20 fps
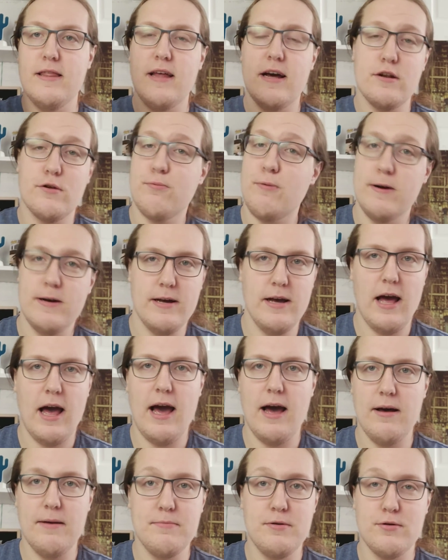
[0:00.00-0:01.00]
That's what
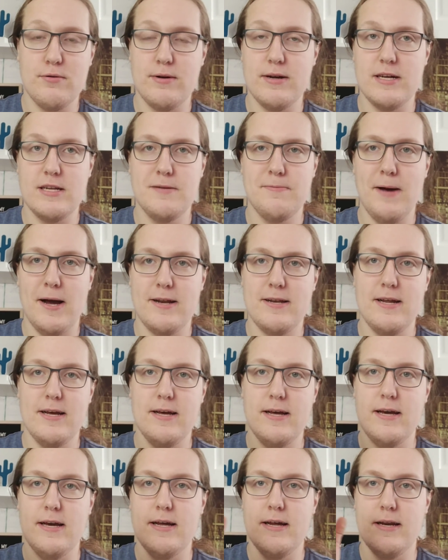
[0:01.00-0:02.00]
I'm sort of
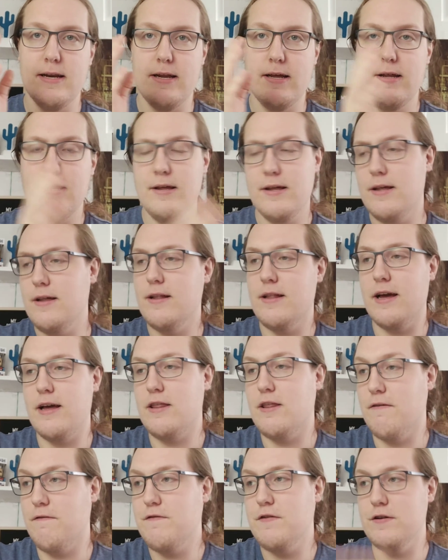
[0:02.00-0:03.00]
expecting in,
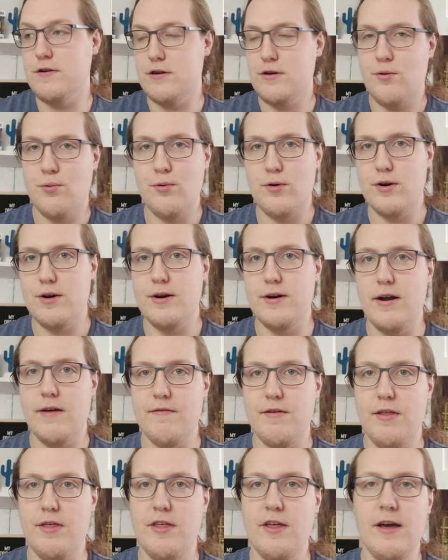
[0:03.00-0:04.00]
like, the first quarter and
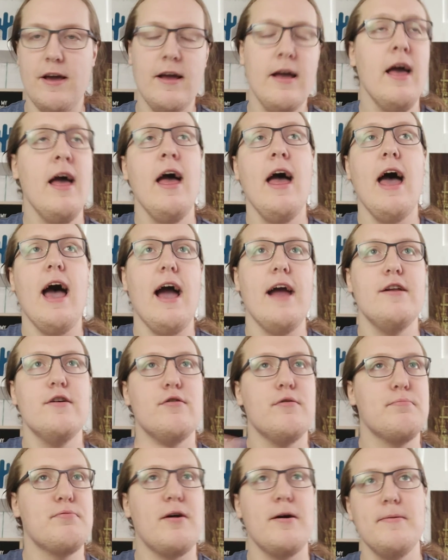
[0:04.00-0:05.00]
everything. I
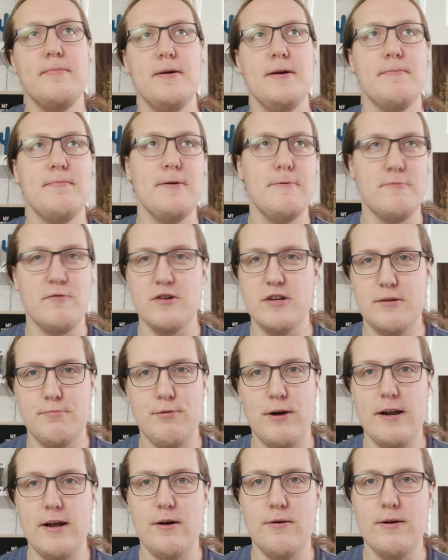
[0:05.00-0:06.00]
know it'll probably be a bit more
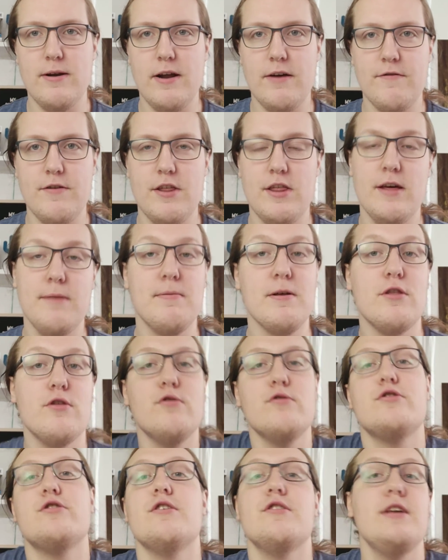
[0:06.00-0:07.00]
spread out and everything, but
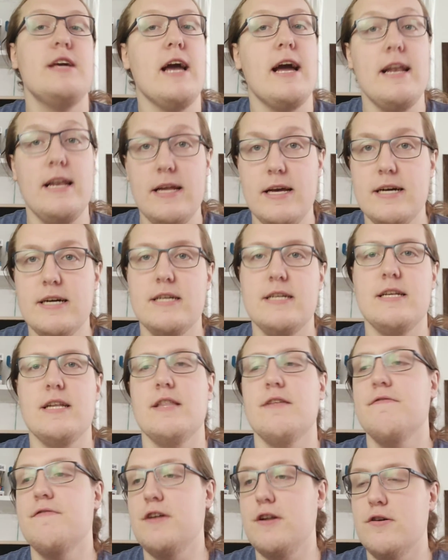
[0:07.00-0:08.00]
those are the ideas and
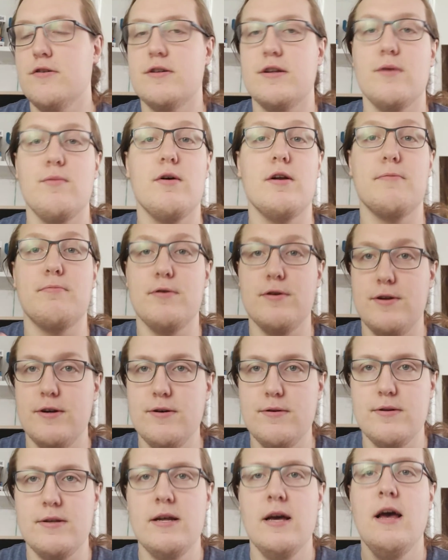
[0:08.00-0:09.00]
the videos I want to
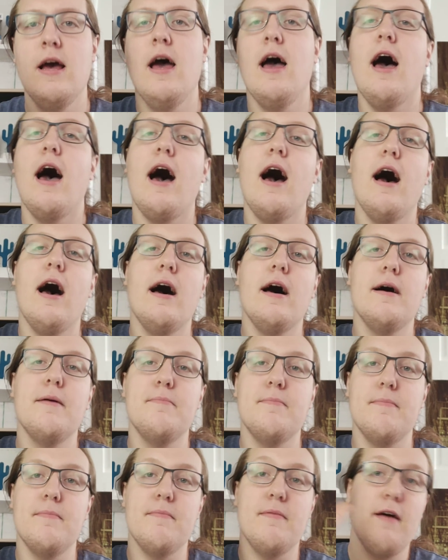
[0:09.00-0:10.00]
produce.
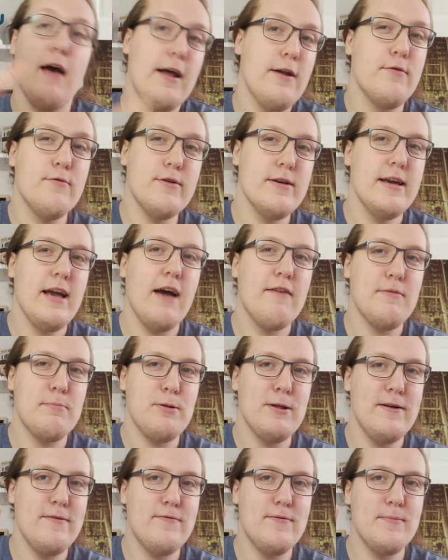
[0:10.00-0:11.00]
I don't really have a
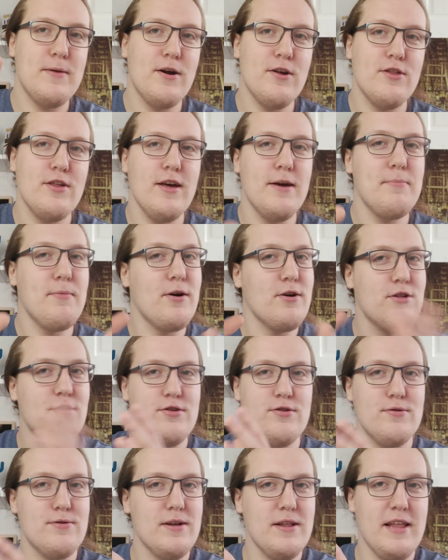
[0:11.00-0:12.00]
plan for March yet. March
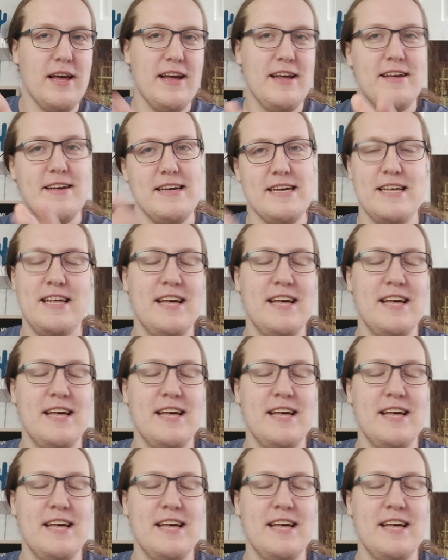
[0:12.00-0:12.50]
is sort of like...